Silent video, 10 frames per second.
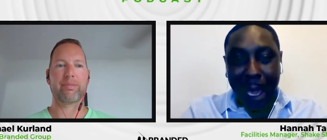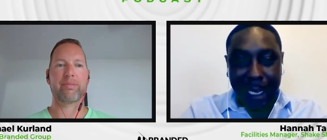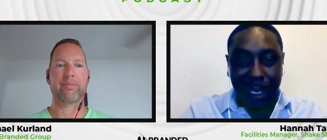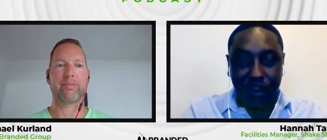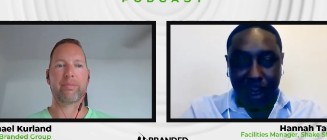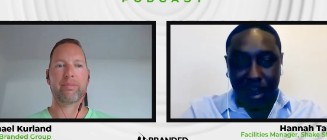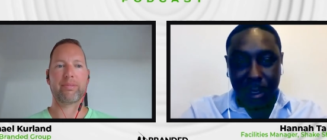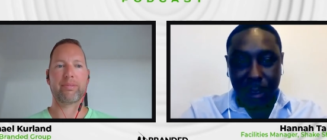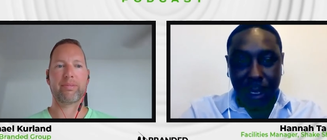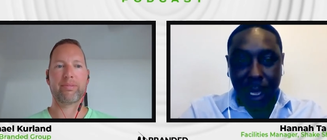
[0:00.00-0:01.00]
Speaker 1: bad I
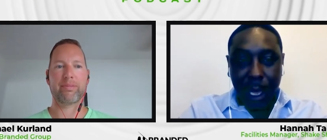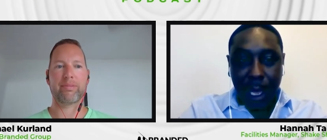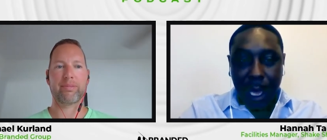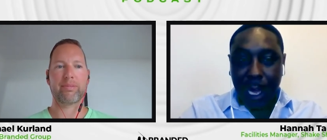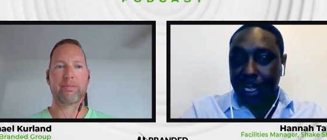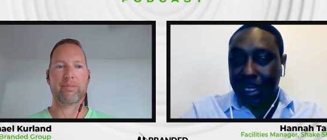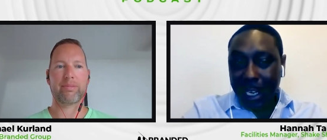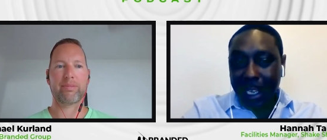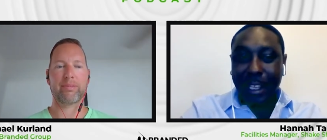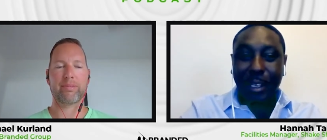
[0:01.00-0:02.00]
felt? I didn't say
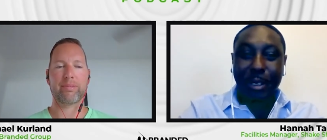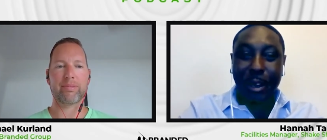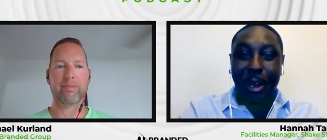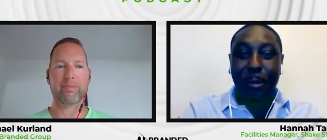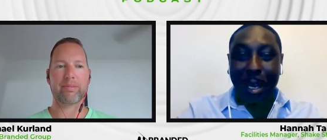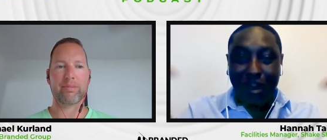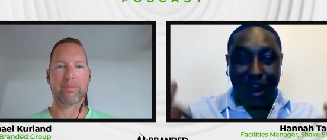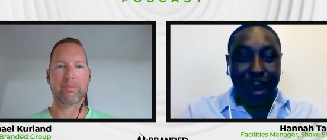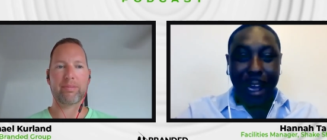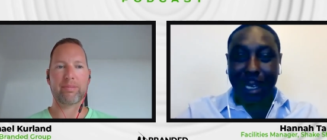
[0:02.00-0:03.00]
anything to her, but in my
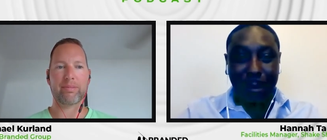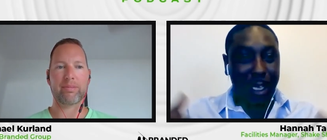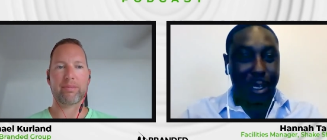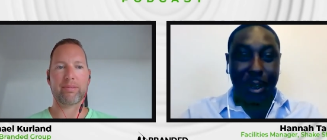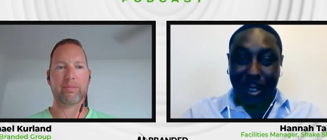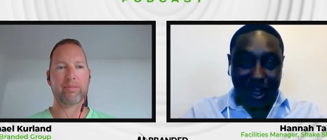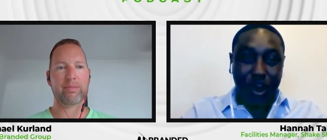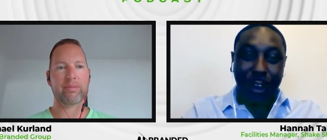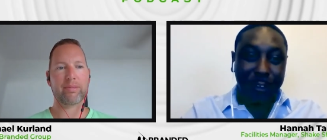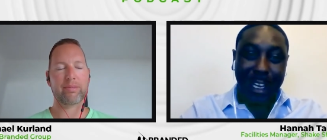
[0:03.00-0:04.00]
mind, I'm like cursing
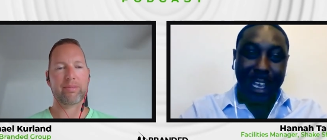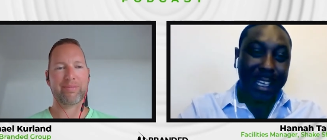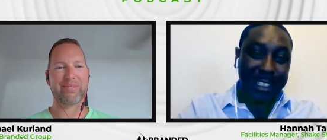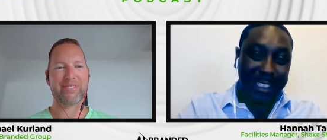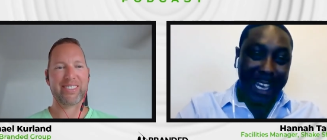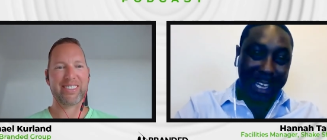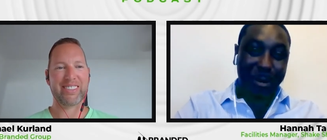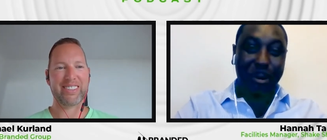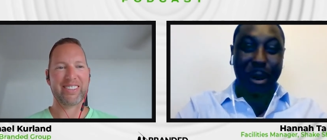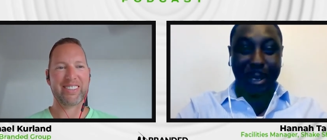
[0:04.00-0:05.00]
whoever is at
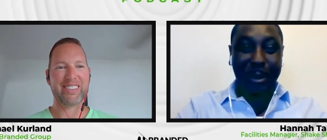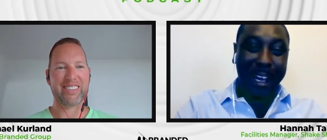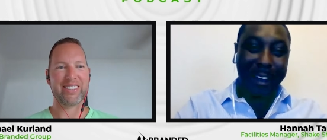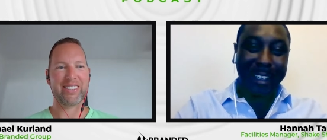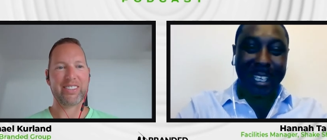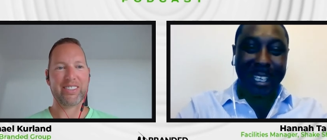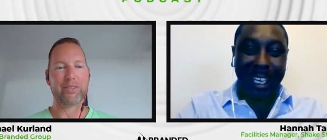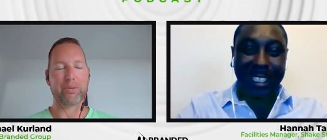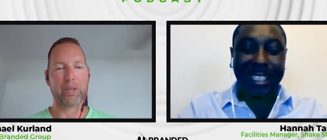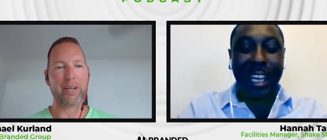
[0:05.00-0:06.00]
the window out.
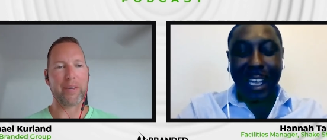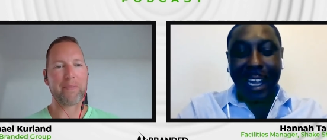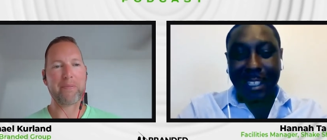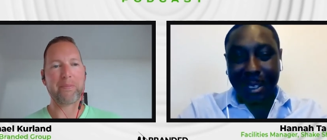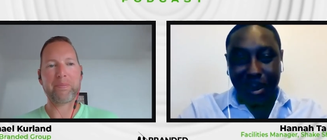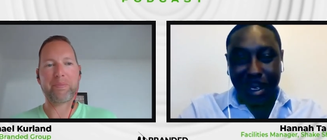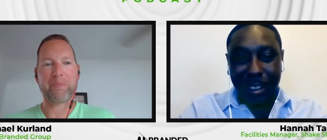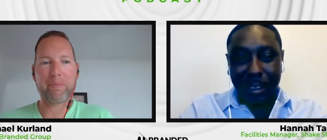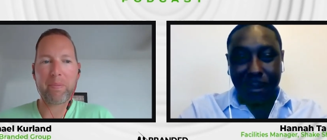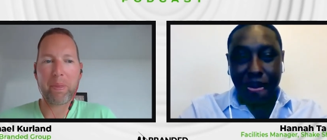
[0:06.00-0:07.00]
Right. It's like to the
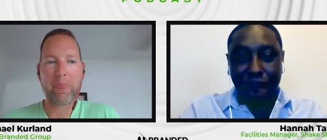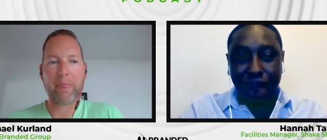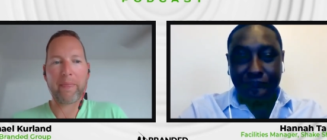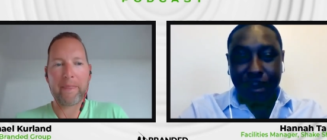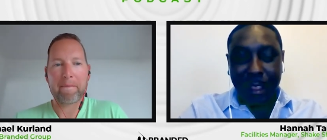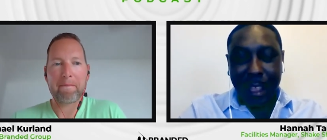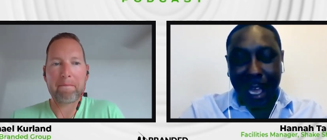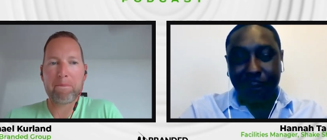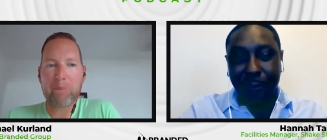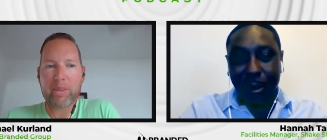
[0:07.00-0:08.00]
window.
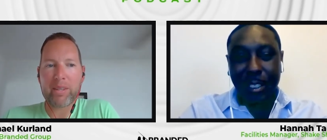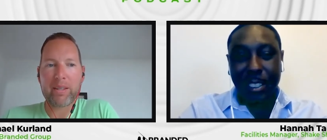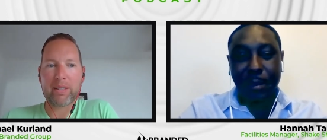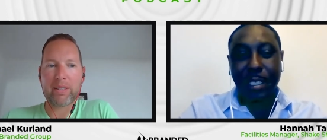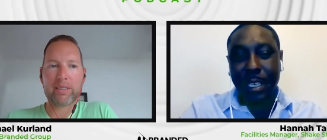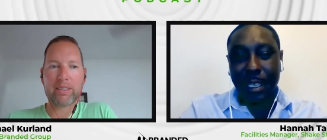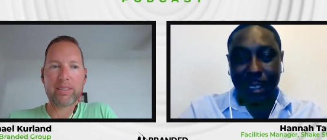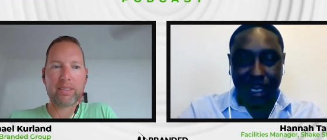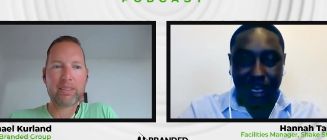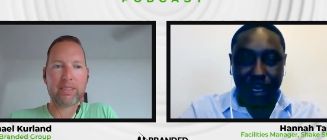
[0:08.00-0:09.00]
That forced me to take a
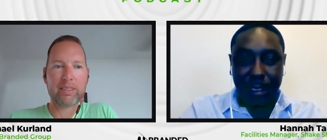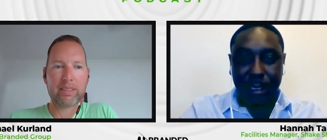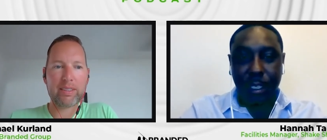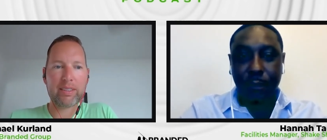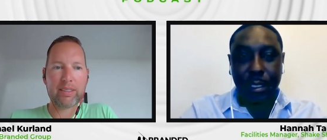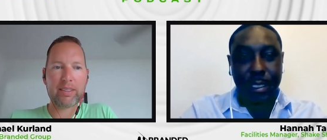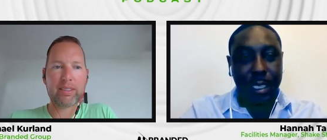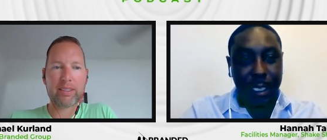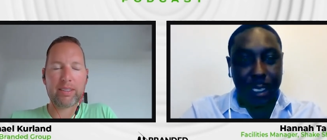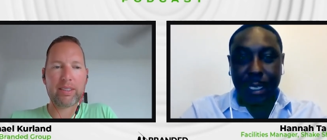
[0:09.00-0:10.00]
look at myself and
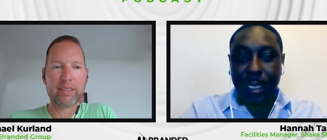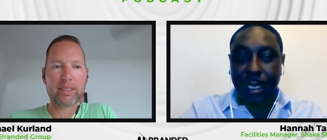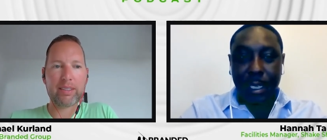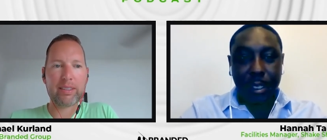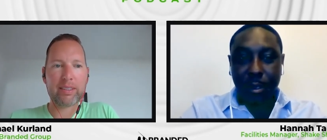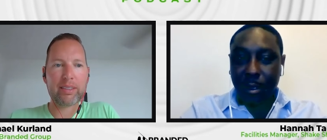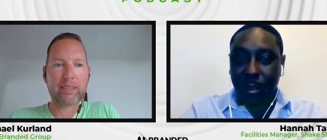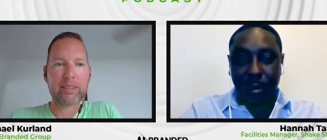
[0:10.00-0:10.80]
say, man,